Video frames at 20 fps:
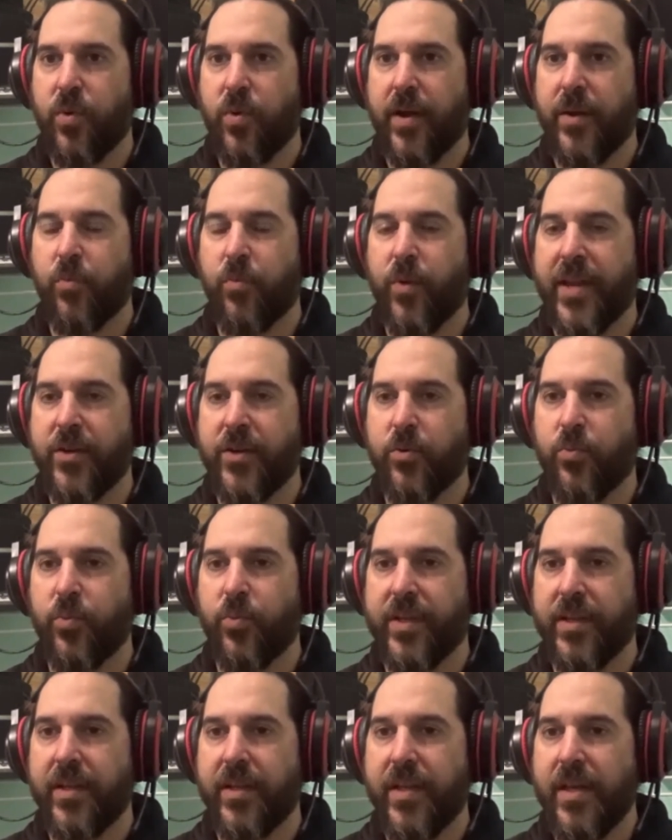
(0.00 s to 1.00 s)

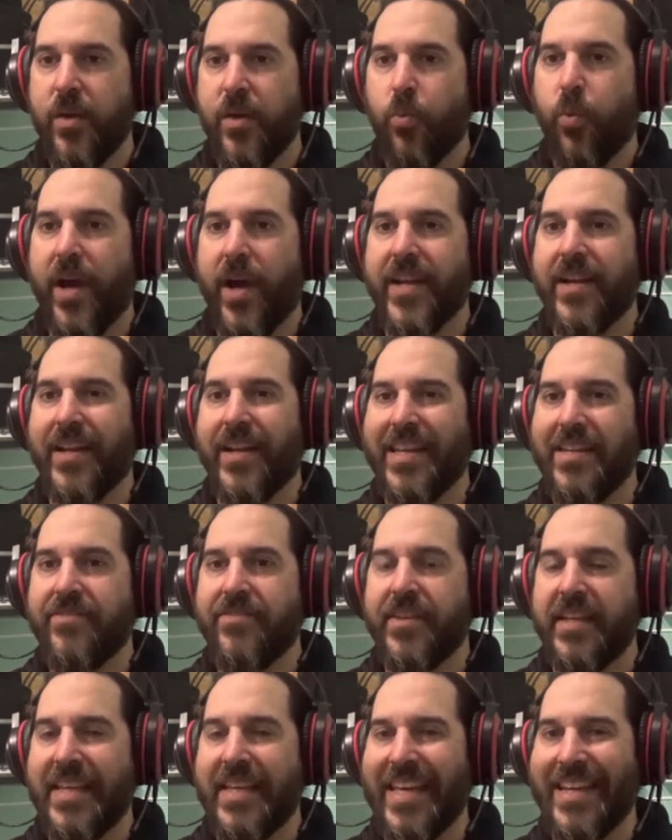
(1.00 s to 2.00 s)
why not
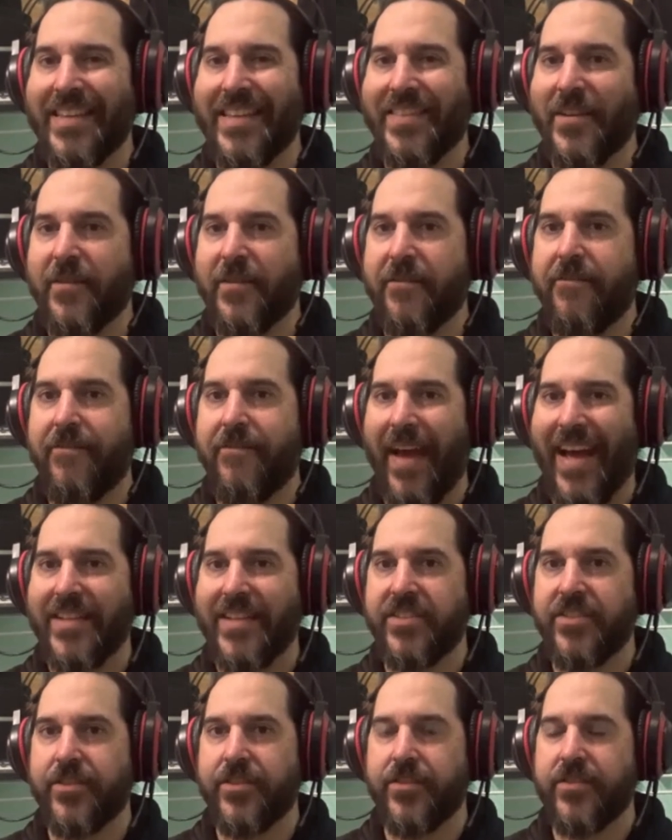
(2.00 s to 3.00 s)
even get it there
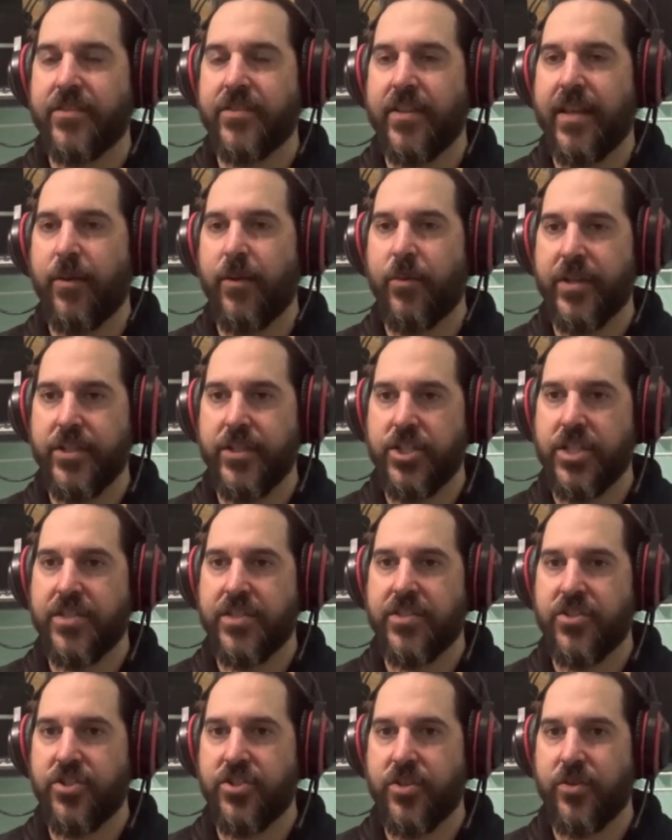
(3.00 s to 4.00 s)
faster so that way
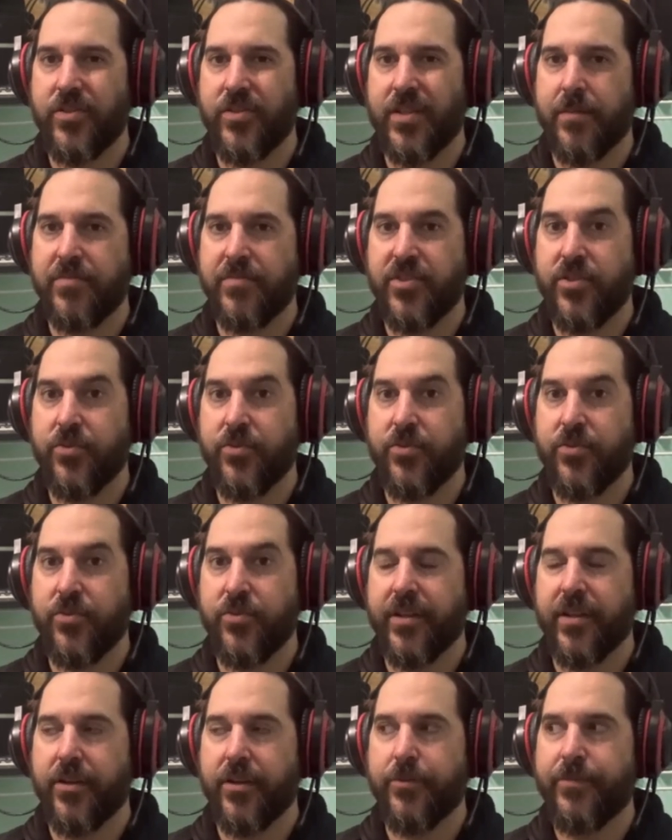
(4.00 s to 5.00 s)
Jesus shows up sooner?
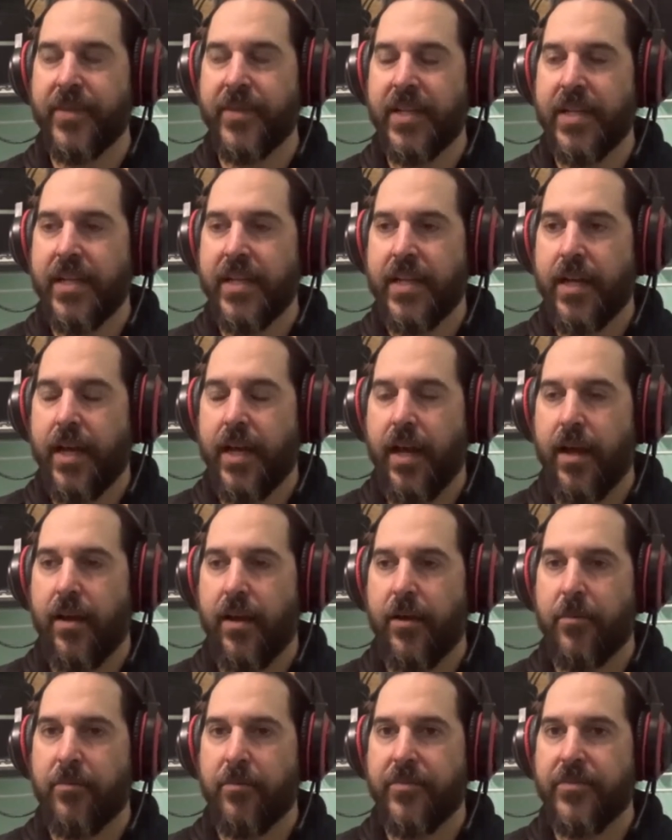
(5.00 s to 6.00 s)

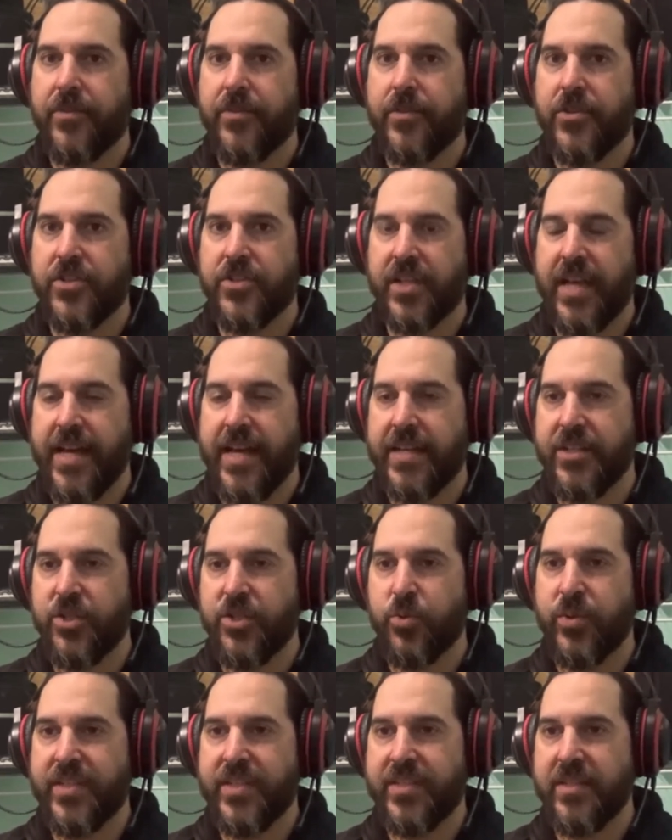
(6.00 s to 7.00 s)
There's a kind
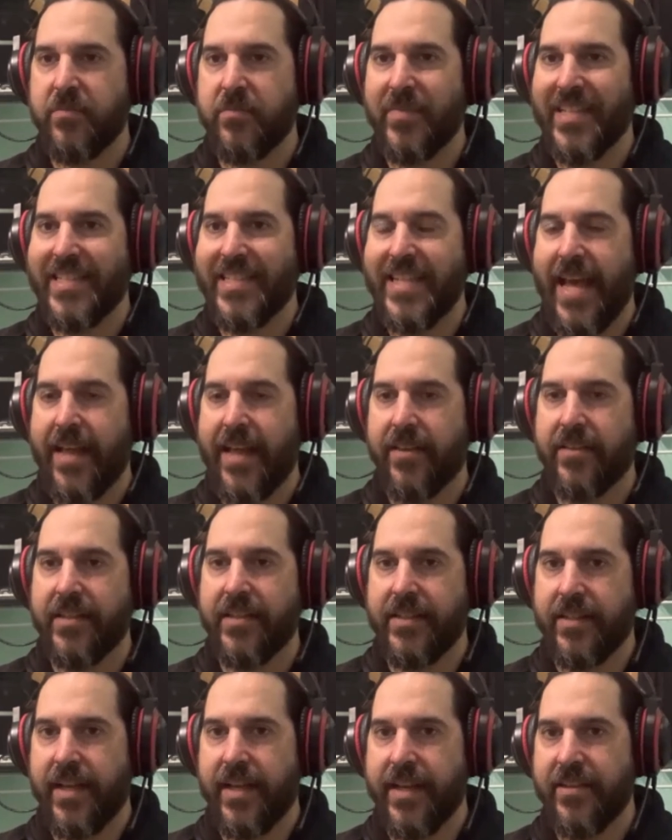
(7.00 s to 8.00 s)
of twisted
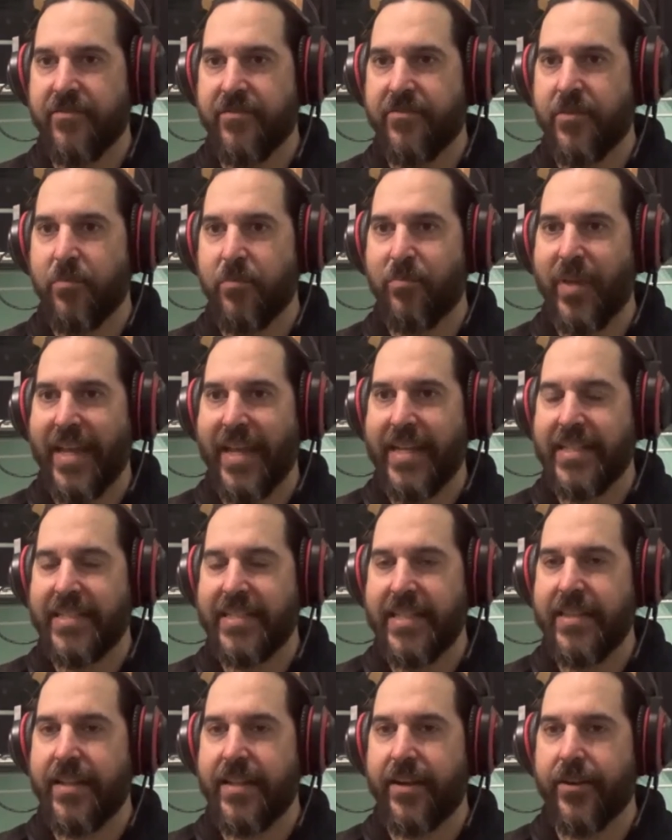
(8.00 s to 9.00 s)
mentality kind of baked
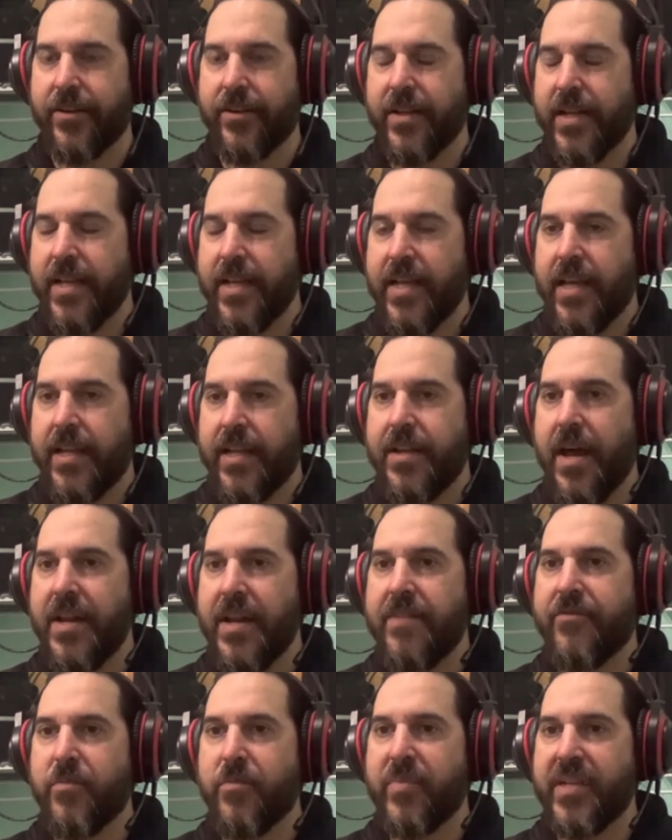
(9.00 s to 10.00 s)
in there. And not
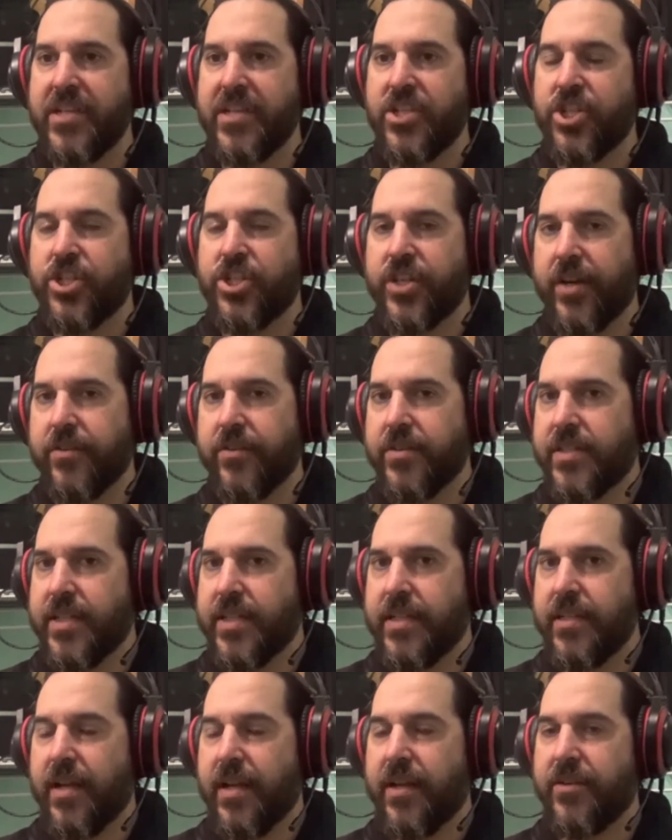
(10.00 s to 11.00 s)
everybody shares
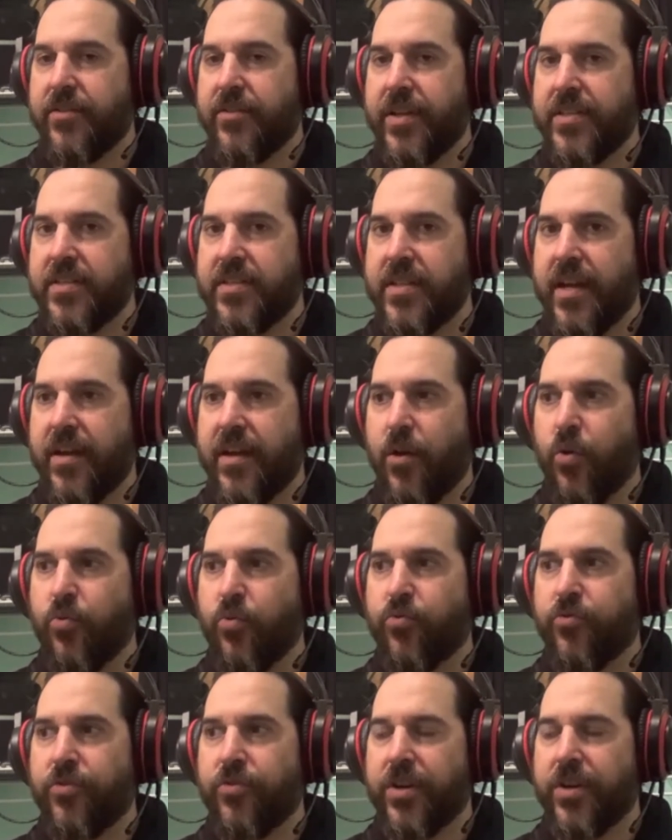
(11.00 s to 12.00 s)
it. It's not
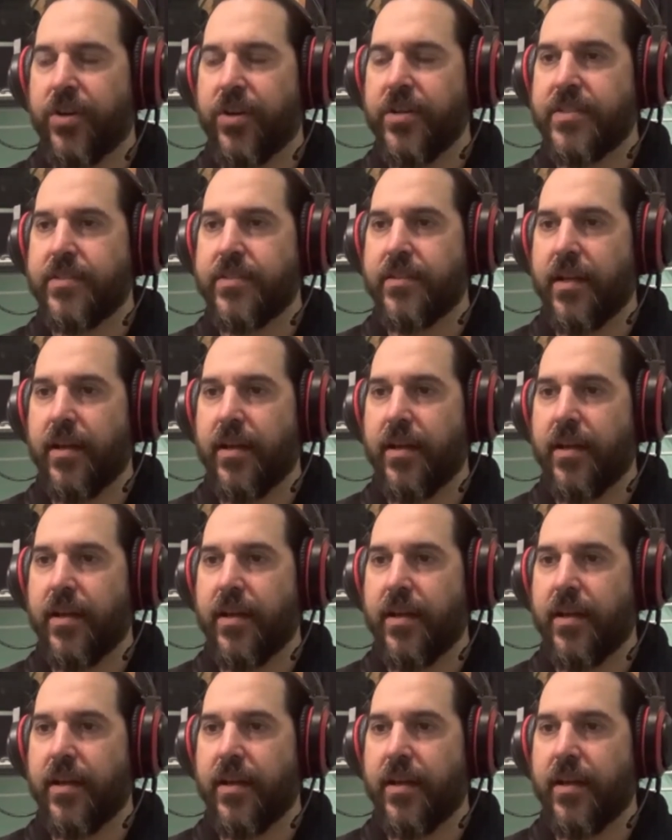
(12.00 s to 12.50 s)
overt,